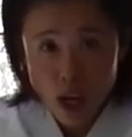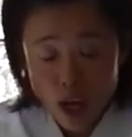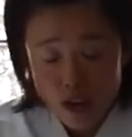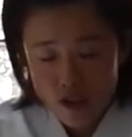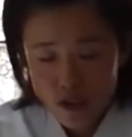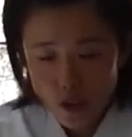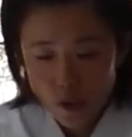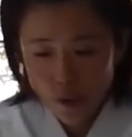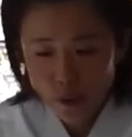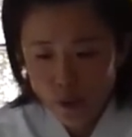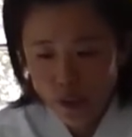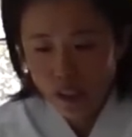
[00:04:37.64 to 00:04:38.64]
So
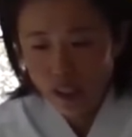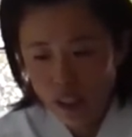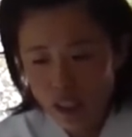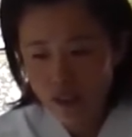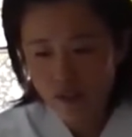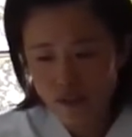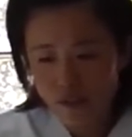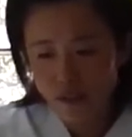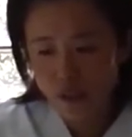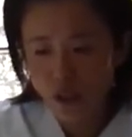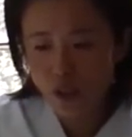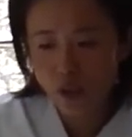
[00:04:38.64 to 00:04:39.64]

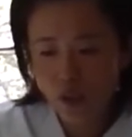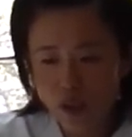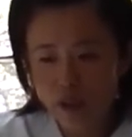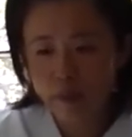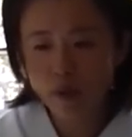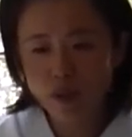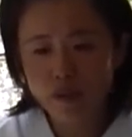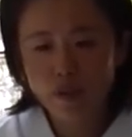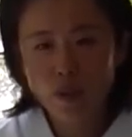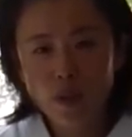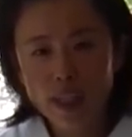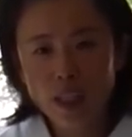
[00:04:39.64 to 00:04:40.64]
if you're going to move
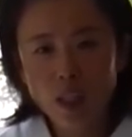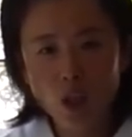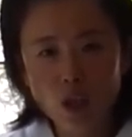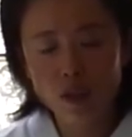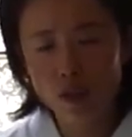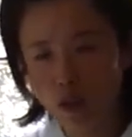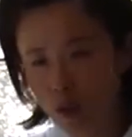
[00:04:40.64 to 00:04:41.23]
quite a lot,